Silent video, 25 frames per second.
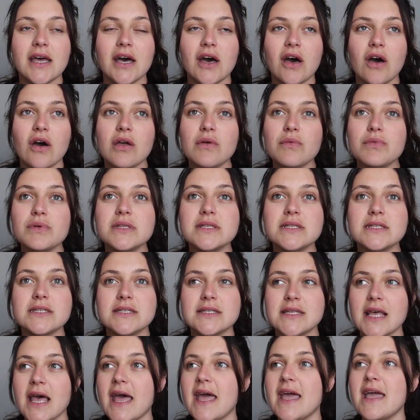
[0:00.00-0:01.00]
I would
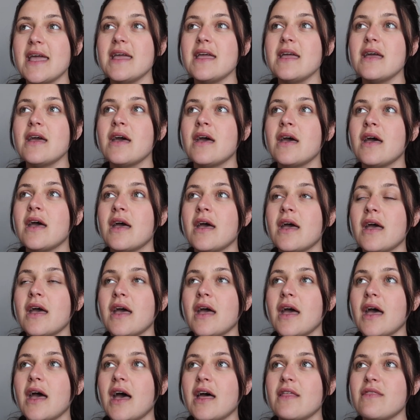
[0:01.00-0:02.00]
say,
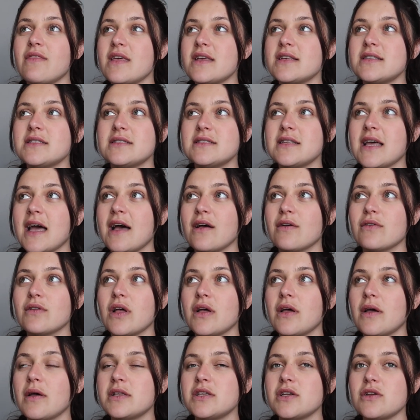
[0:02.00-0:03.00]
and this
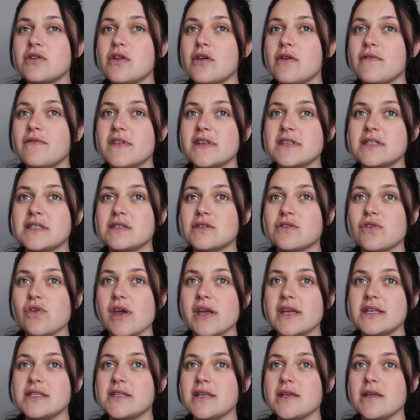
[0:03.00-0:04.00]
sound, I don't know if this is
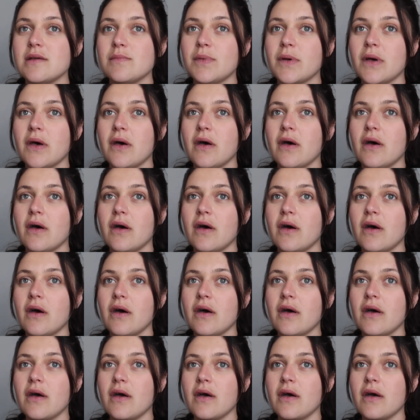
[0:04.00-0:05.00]
crazy, but
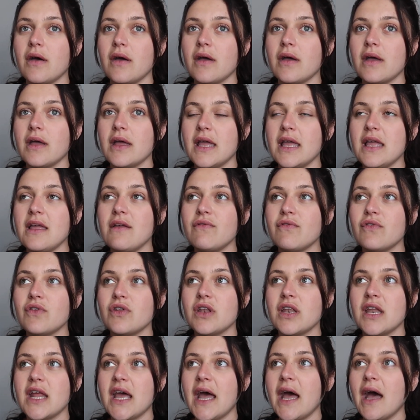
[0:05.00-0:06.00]

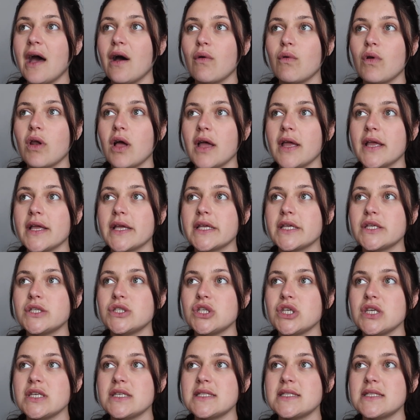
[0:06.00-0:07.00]
even now, like
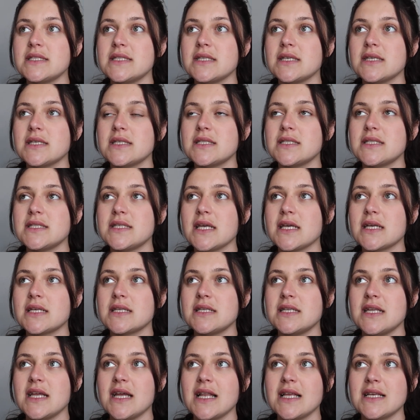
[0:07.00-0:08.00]
she's six,
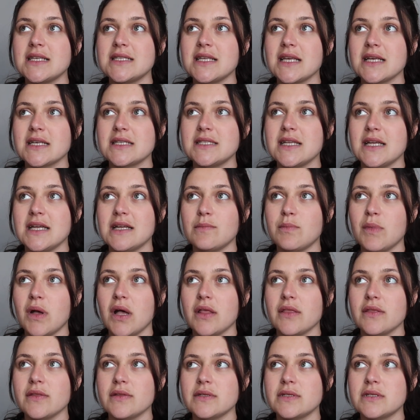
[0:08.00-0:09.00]
nearly 16
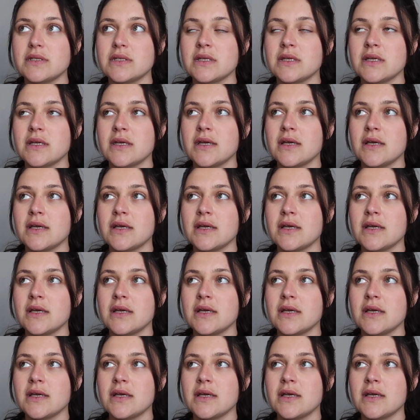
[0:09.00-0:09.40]
months,